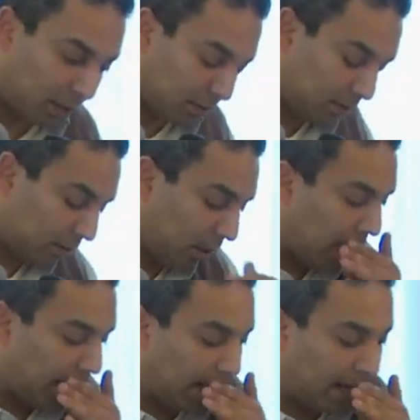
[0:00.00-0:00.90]
once
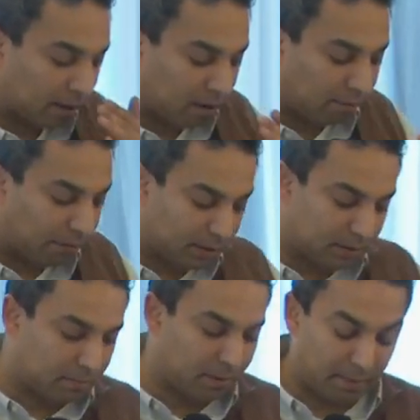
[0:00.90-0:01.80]
at a
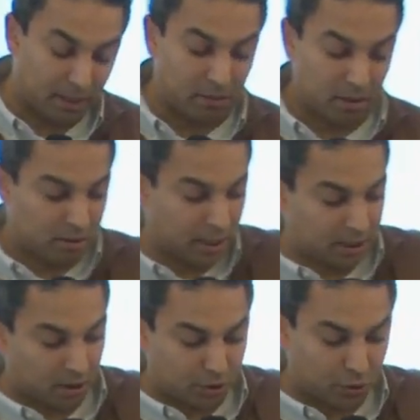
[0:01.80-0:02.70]
conference. I mean,
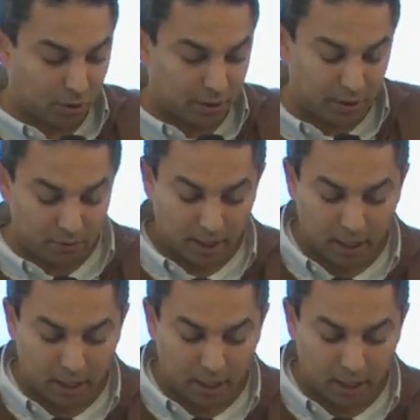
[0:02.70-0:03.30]
actually a lot shorter than you